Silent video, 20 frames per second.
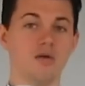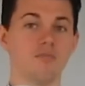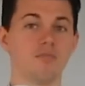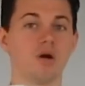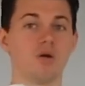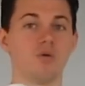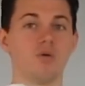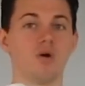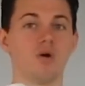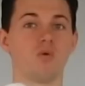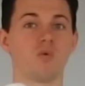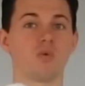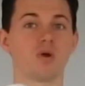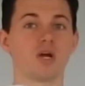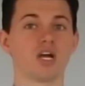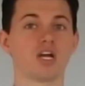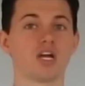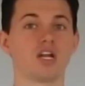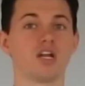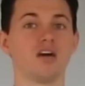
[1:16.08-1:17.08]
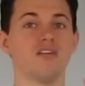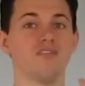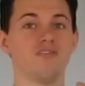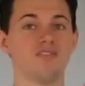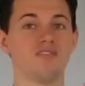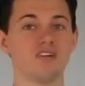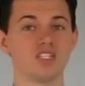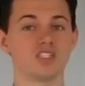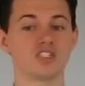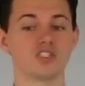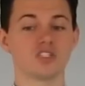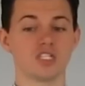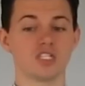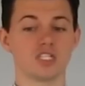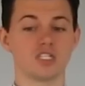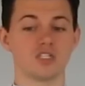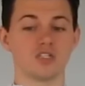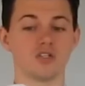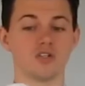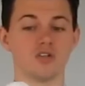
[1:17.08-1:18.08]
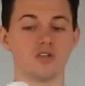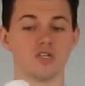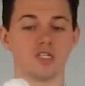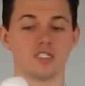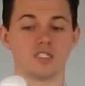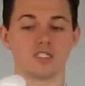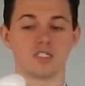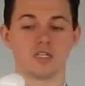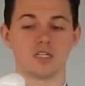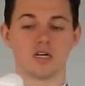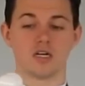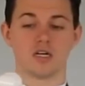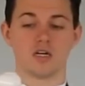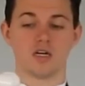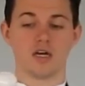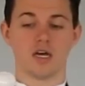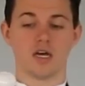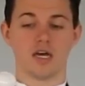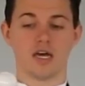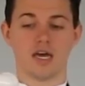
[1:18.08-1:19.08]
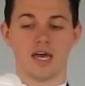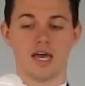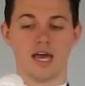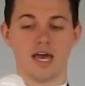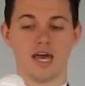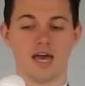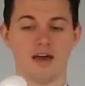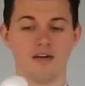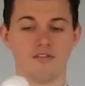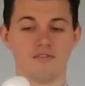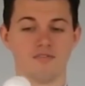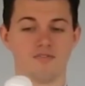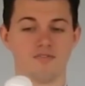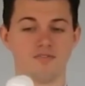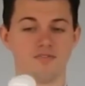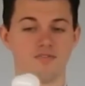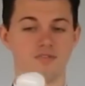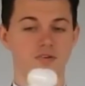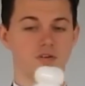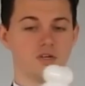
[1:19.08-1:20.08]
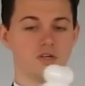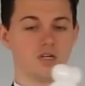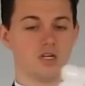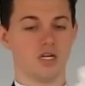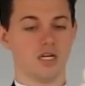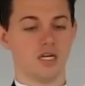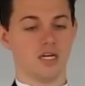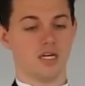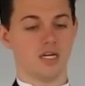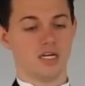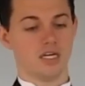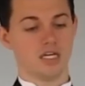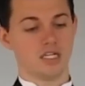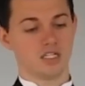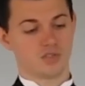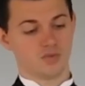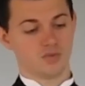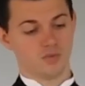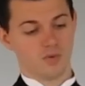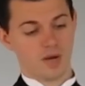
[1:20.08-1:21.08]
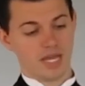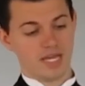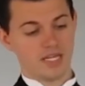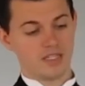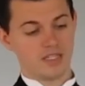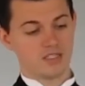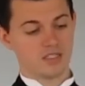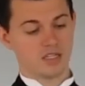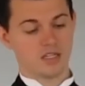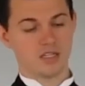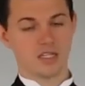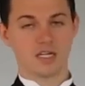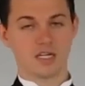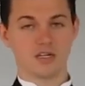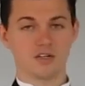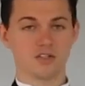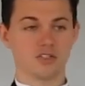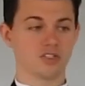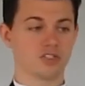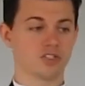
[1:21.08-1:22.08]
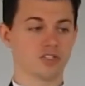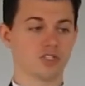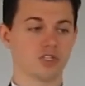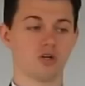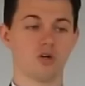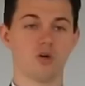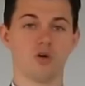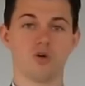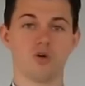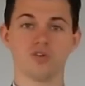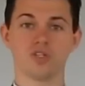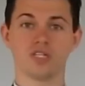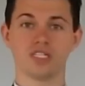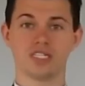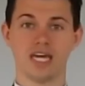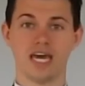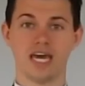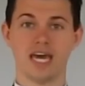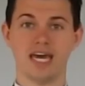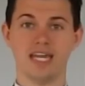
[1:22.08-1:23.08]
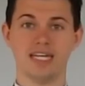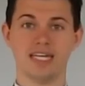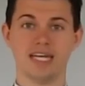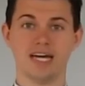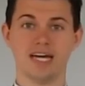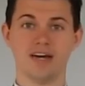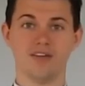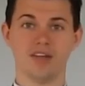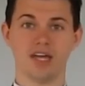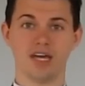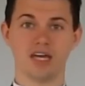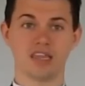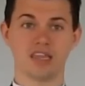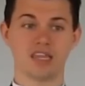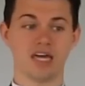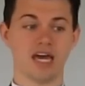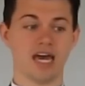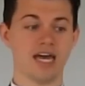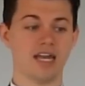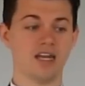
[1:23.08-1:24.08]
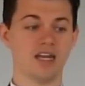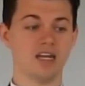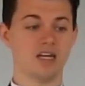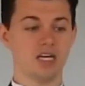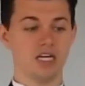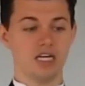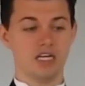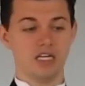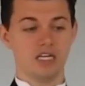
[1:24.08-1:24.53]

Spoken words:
But what we're going to eventually do is have his reins on there, so it's going to hold his head down like that.